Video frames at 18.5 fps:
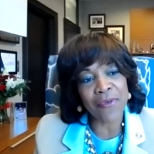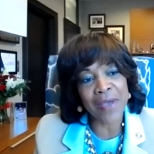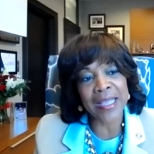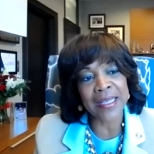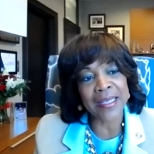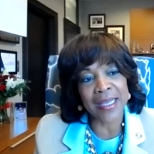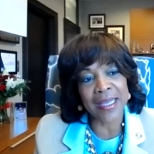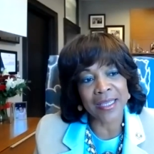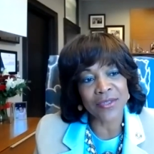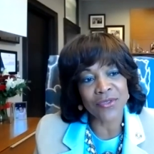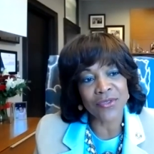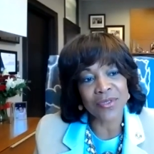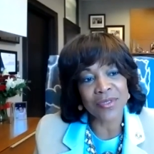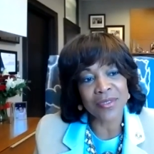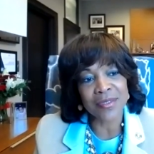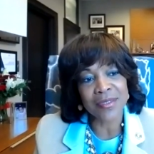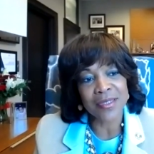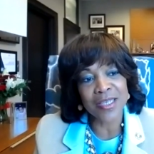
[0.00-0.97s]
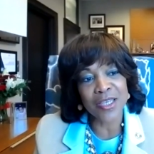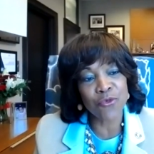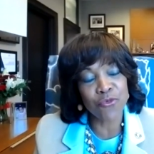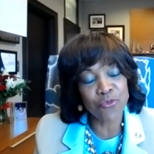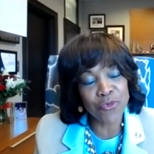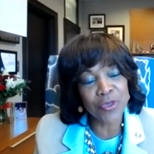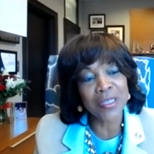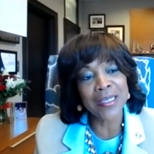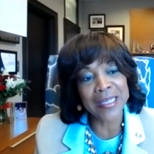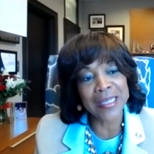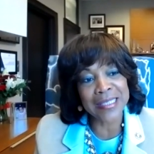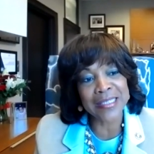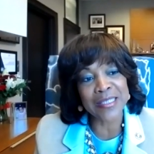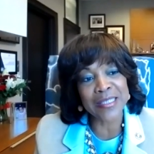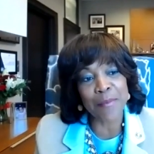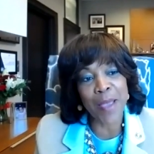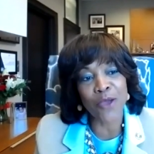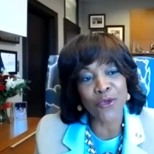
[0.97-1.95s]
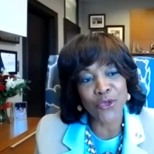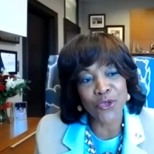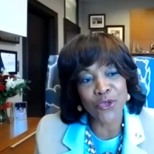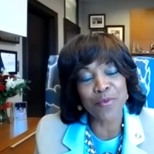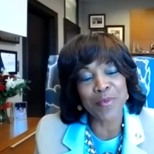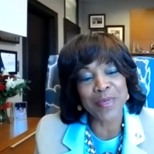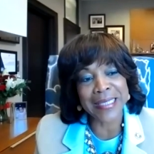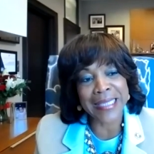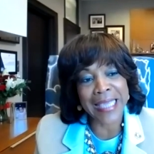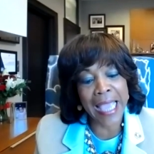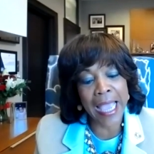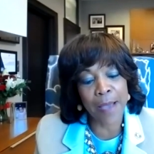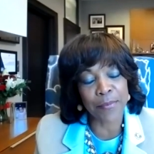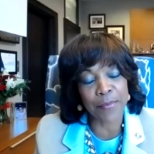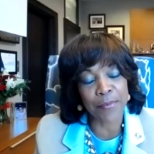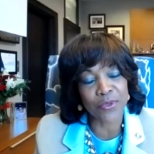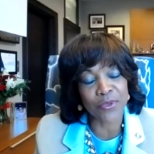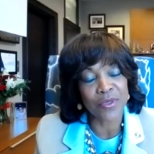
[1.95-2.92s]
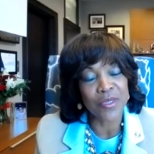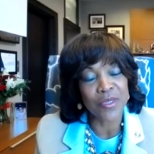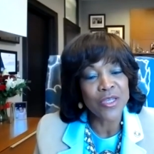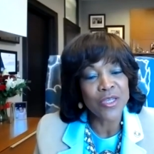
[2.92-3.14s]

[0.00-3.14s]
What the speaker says: finances. It really is about human capital.